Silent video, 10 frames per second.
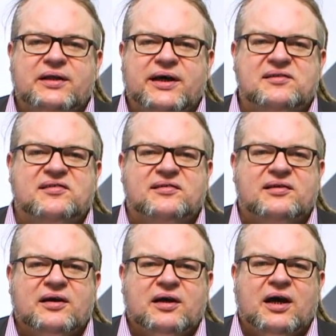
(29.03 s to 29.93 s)

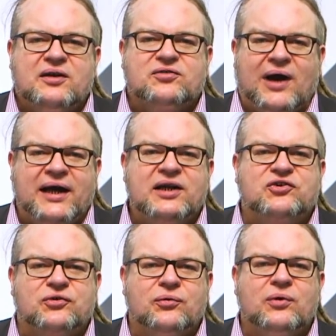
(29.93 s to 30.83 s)
That's trying
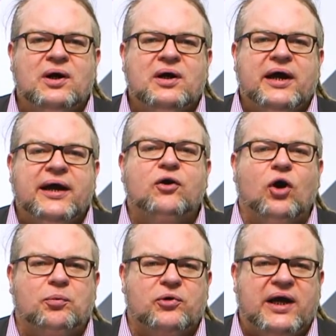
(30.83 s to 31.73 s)
to
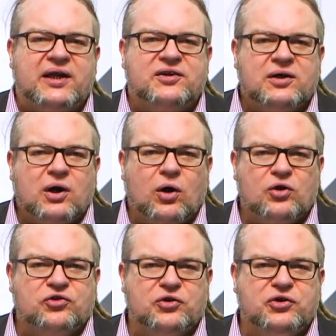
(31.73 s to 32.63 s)
incorporate
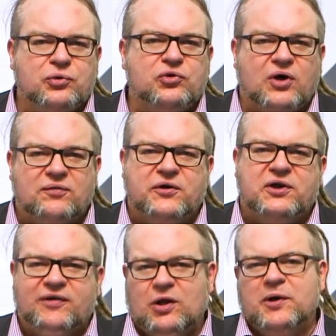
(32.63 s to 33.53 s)
also new software
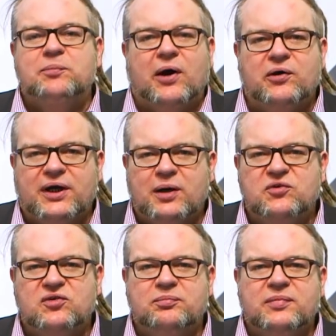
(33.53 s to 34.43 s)
development
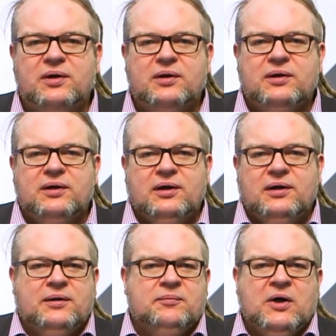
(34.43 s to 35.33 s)
paradigms.
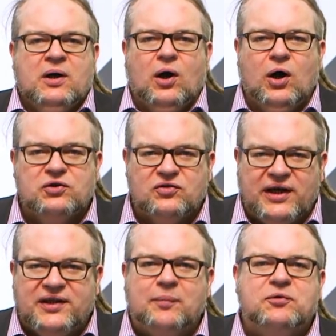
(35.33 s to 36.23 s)
Autos
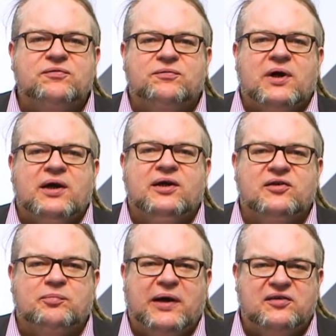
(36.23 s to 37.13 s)
Adaptive
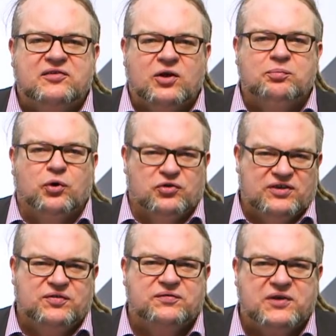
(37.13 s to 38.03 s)
is based on
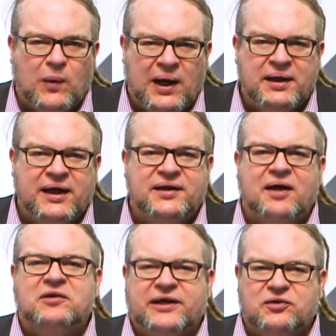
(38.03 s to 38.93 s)
POSIX 51 and
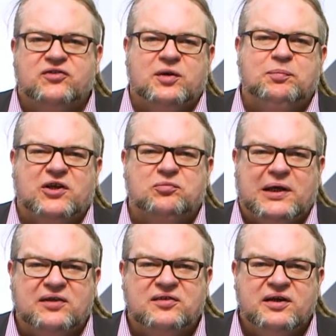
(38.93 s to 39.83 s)
heavily on C++.
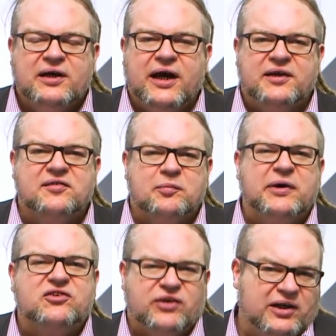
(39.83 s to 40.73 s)
And this is a
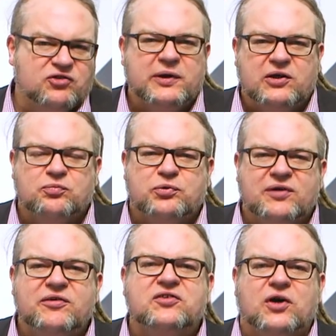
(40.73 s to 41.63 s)
big change because
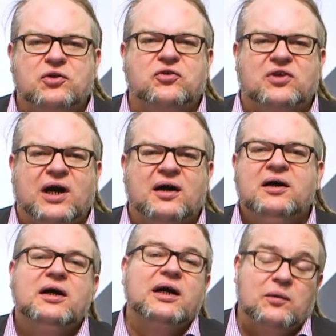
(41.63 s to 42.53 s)
previous Autosar,
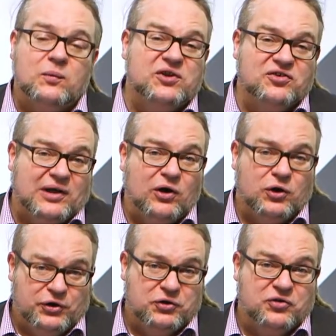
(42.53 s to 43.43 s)
which is now
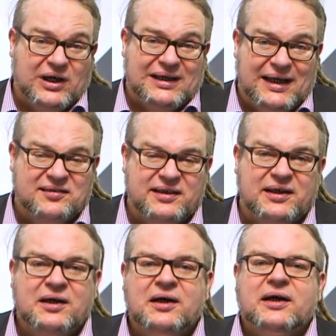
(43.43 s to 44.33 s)
called Autosar
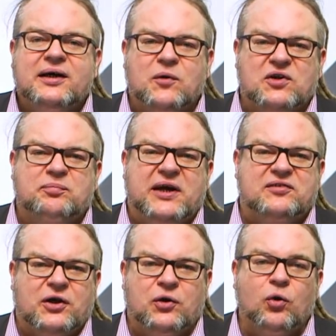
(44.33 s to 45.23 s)
Classic, was
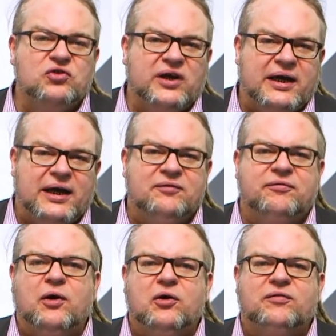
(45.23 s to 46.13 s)
based on OSEK and
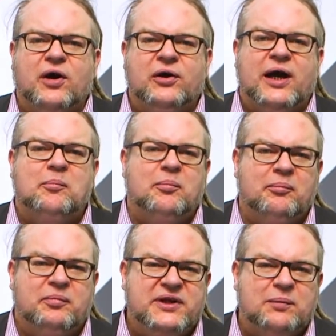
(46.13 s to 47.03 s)
very, very
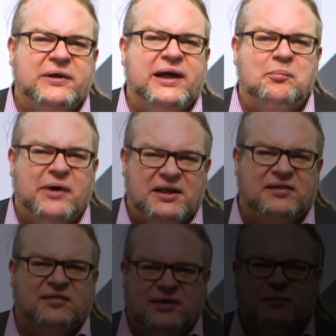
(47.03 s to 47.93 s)
deeply embedded C.